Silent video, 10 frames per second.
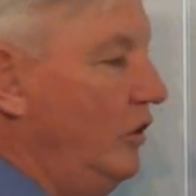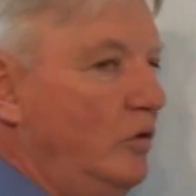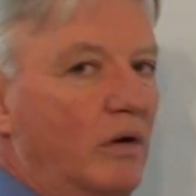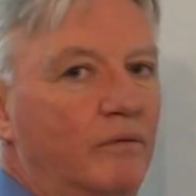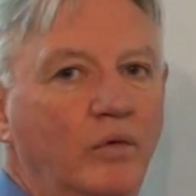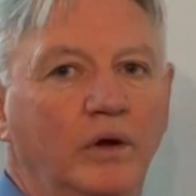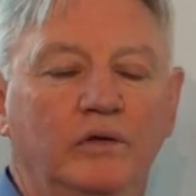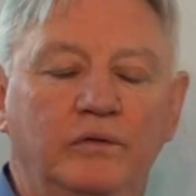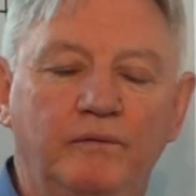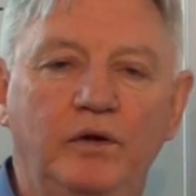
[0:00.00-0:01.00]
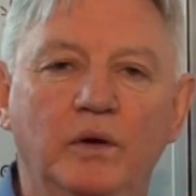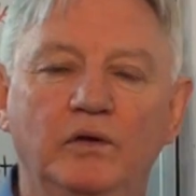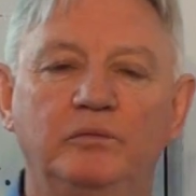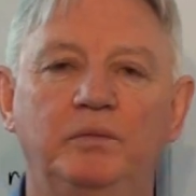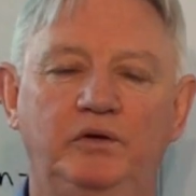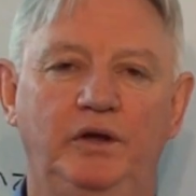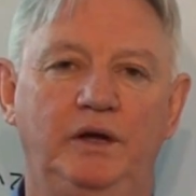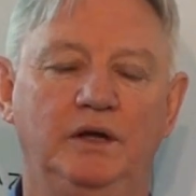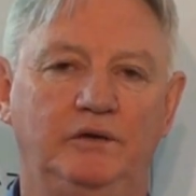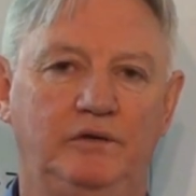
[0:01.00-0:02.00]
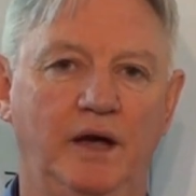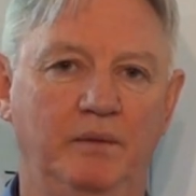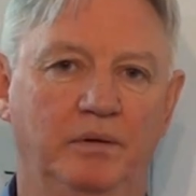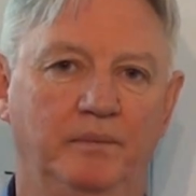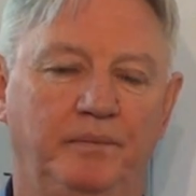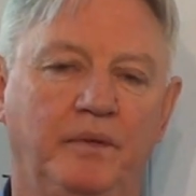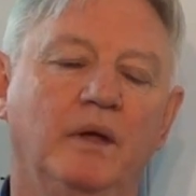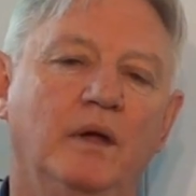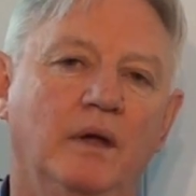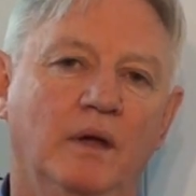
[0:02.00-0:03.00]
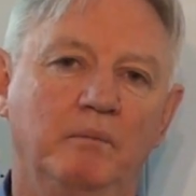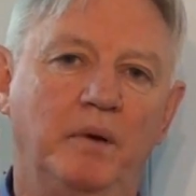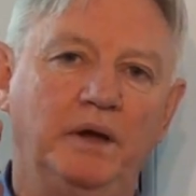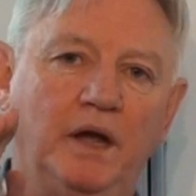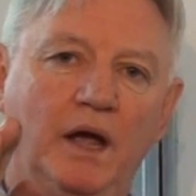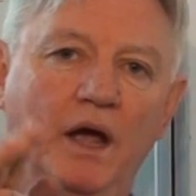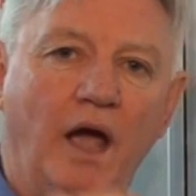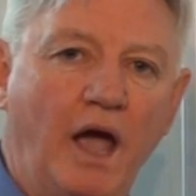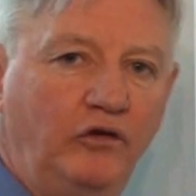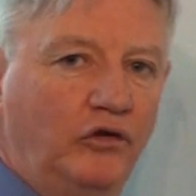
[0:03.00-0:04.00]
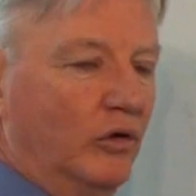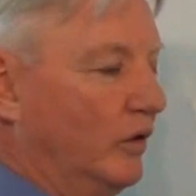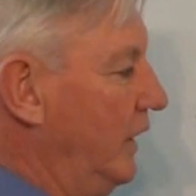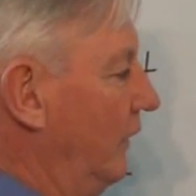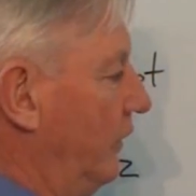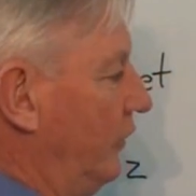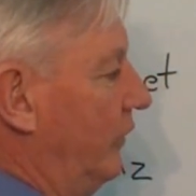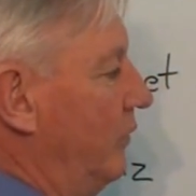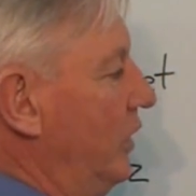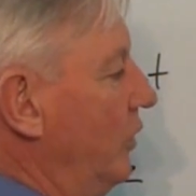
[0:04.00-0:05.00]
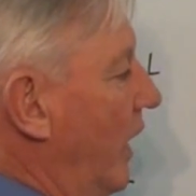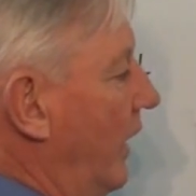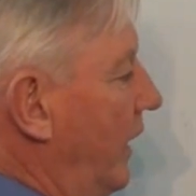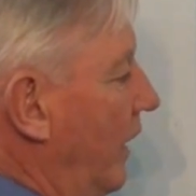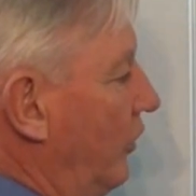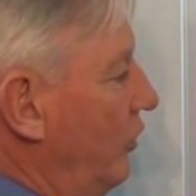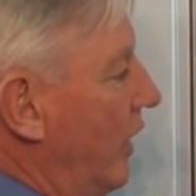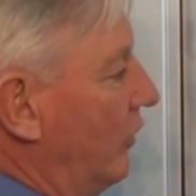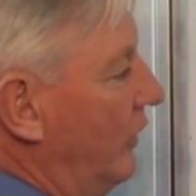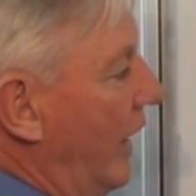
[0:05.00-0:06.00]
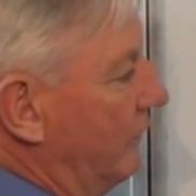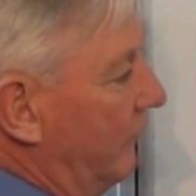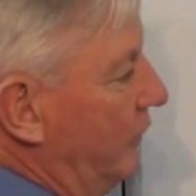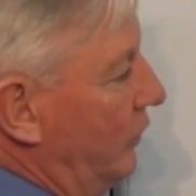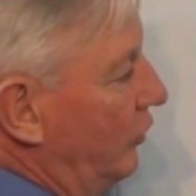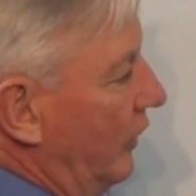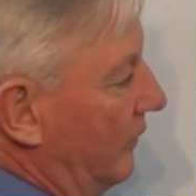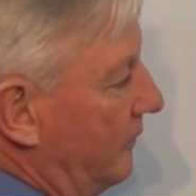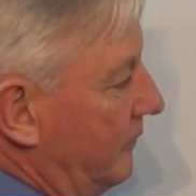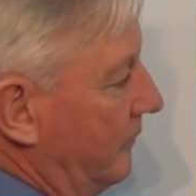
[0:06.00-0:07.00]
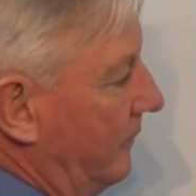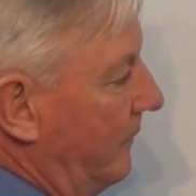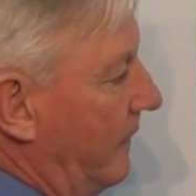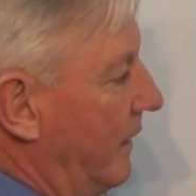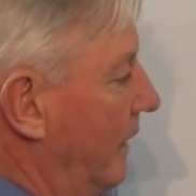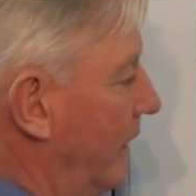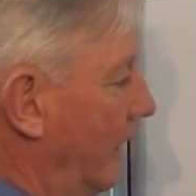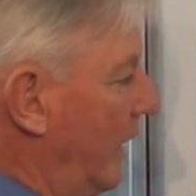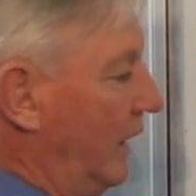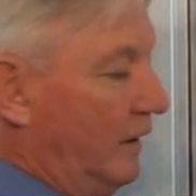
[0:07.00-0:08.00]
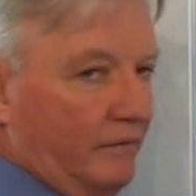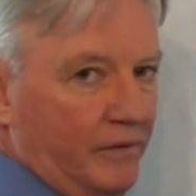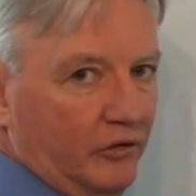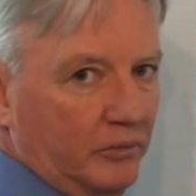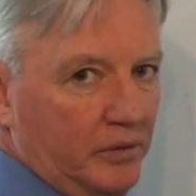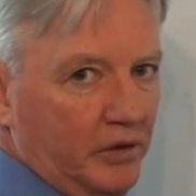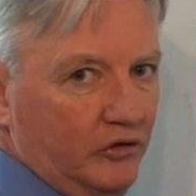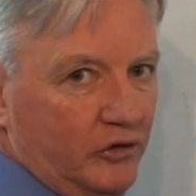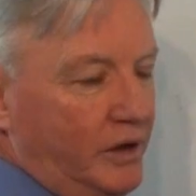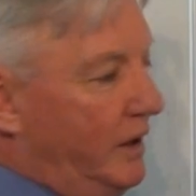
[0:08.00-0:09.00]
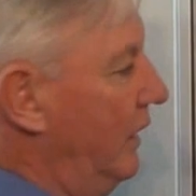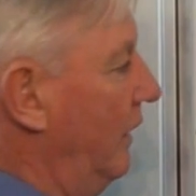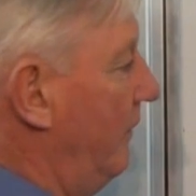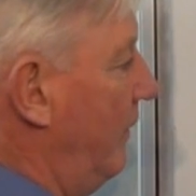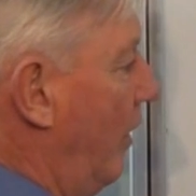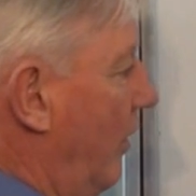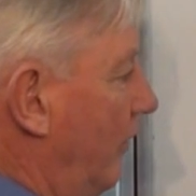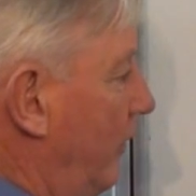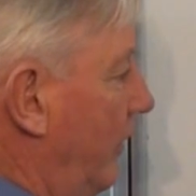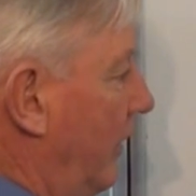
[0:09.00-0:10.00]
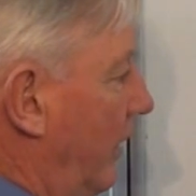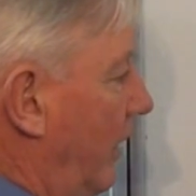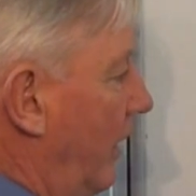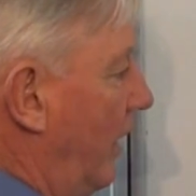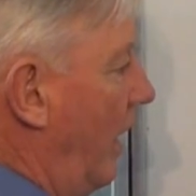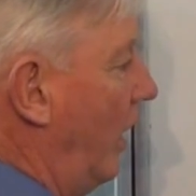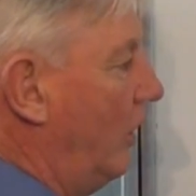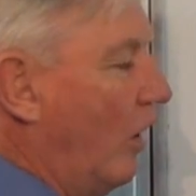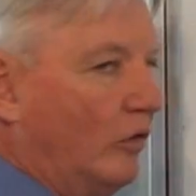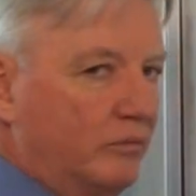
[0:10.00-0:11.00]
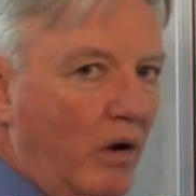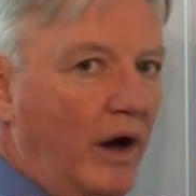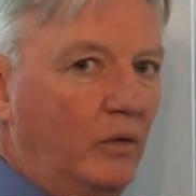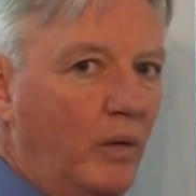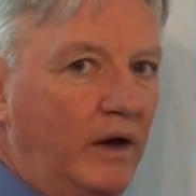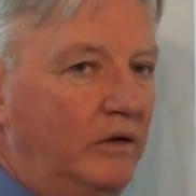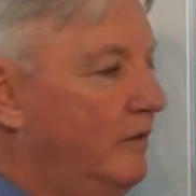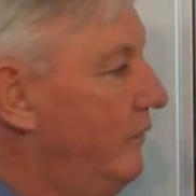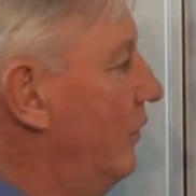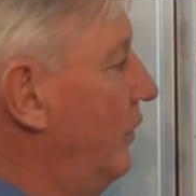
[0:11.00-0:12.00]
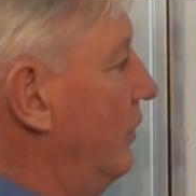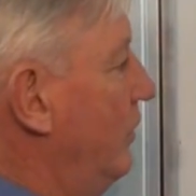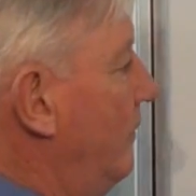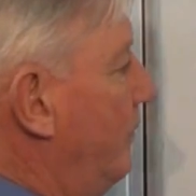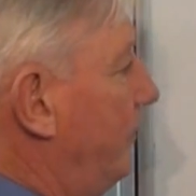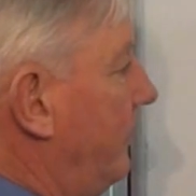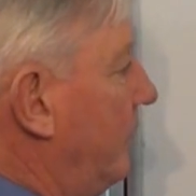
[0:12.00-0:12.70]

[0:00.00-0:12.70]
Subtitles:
you are viewing this particular tape, but as you're looking at this, from where you are now, you actually have a future. And if there's a prediction here of a gold mine waiting for you,